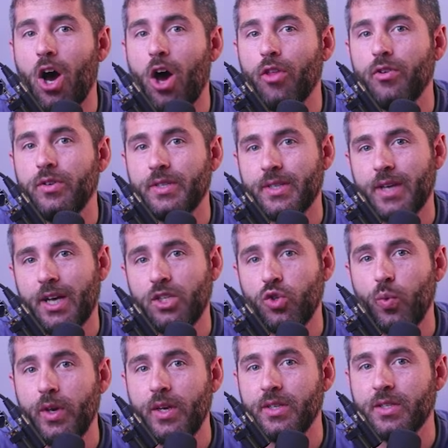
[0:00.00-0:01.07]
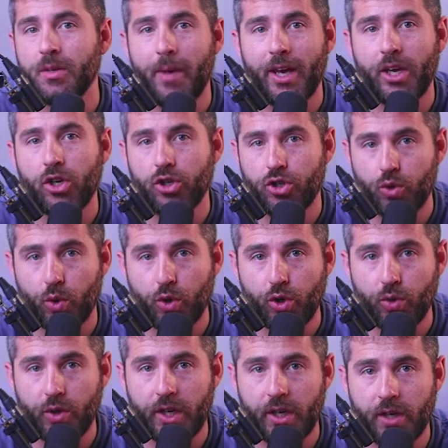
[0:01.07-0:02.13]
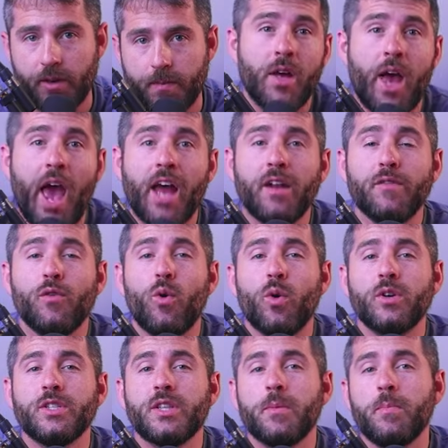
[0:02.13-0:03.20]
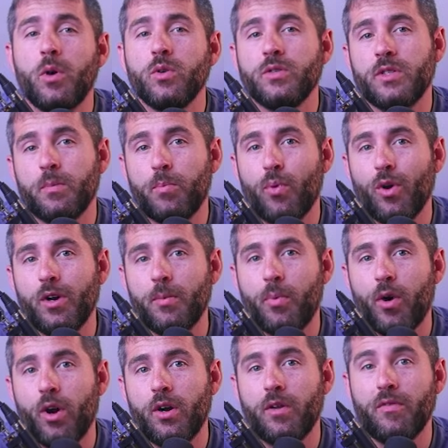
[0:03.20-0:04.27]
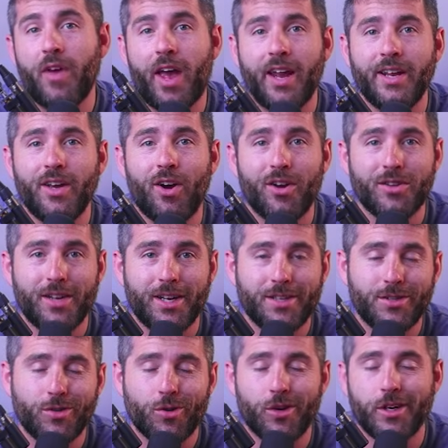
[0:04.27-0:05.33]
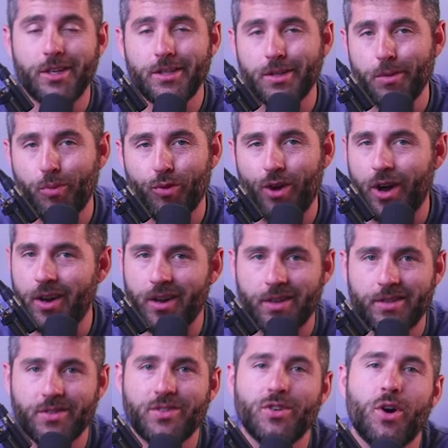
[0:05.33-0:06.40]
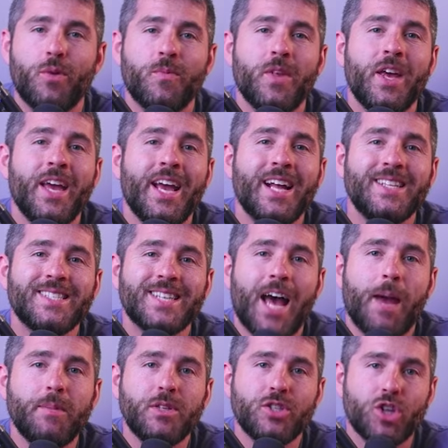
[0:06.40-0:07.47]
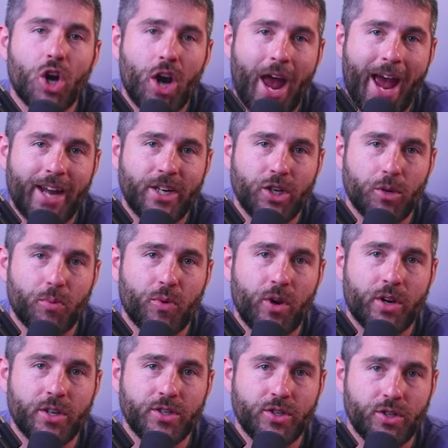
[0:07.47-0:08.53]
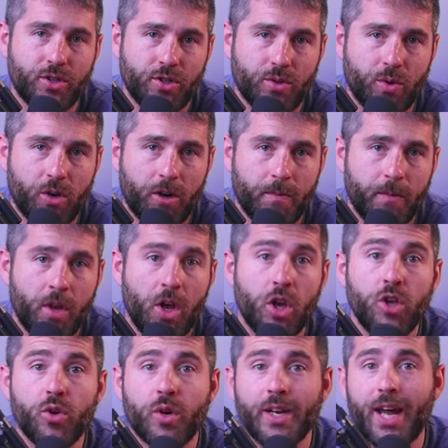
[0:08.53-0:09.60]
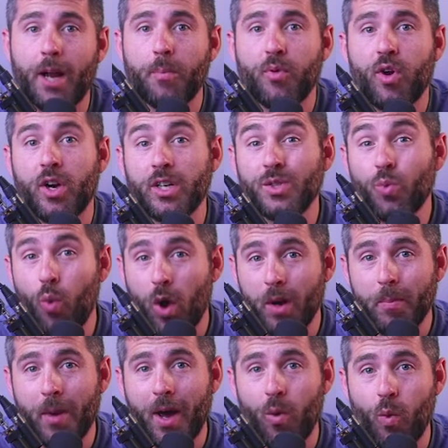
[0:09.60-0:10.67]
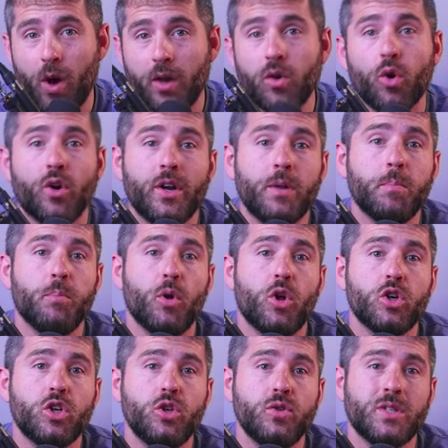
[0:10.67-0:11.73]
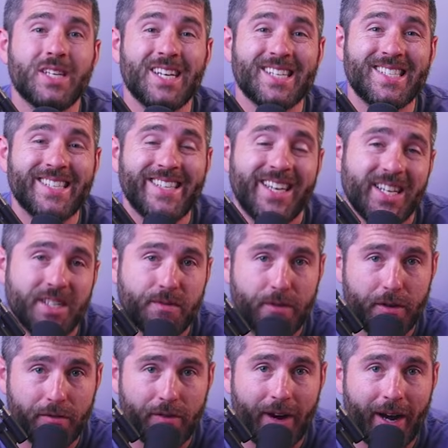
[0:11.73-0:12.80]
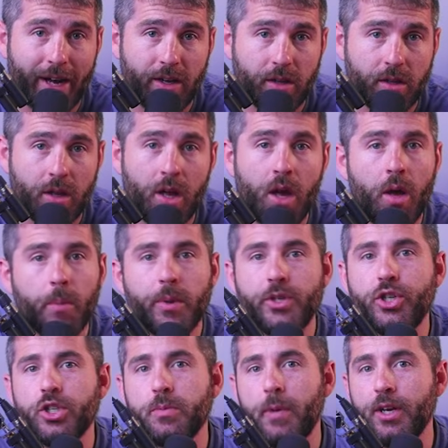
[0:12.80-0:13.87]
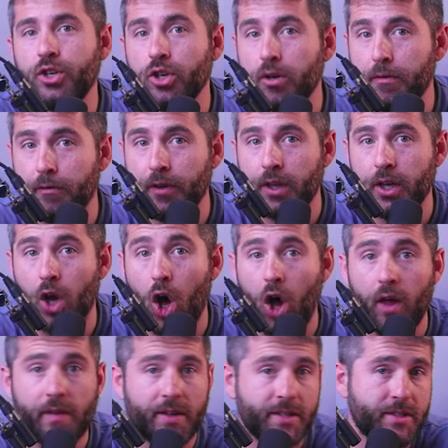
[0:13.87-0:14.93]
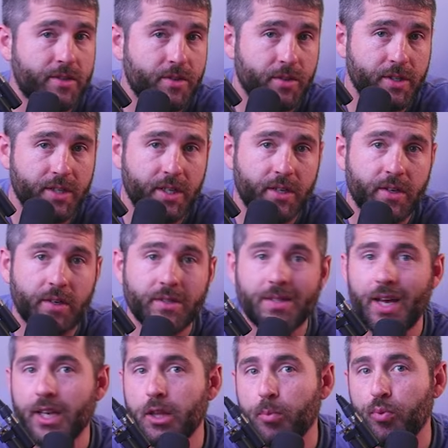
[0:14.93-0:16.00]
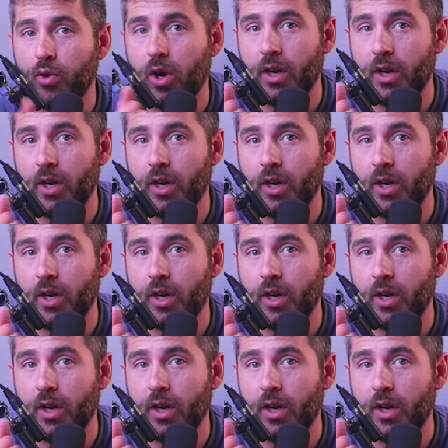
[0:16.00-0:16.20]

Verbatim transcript: make other design tweaks to make your store unique. And of course, the most important part of any online store is the products. So it's time to start adding your products to your store. You can add products one by one or in bulk using a CSV file, but just make sure to fill in all the necessary details like the